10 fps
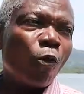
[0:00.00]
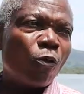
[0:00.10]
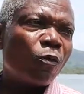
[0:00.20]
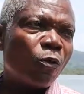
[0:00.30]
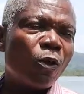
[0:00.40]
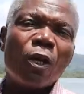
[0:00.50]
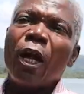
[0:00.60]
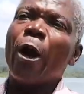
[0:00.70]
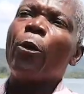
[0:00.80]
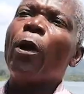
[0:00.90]
no
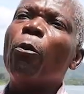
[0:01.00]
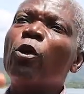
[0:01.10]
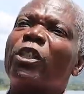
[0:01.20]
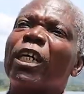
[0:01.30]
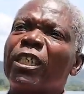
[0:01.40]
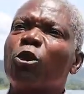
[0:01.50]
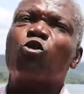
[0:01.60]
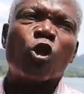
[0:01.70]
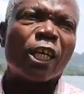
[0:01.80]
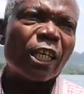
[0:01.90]
en we mu che se
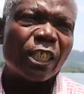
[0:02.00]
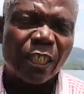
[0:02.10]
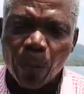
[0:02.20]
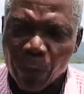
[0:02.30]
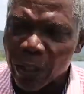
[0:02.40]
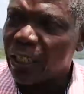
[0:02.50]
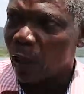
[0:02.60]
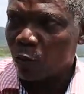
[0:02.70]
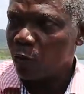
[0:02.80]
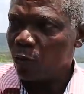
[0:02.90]
nsue na se
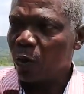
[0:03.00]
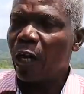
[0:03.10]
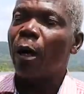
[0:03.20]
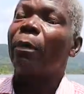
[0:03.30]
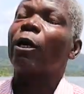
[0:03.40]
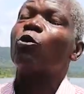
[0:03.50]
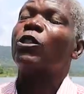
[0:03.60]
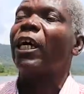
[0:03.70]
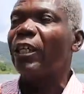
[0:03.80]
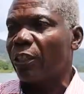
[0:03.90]
temperature no e
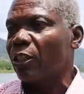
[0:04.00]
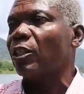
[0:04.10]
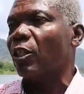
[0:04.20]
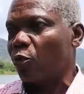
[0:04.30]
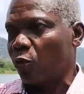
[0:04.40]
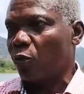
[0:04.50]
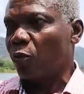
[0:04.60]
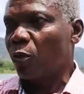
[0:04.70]
minus 10 degrees en so.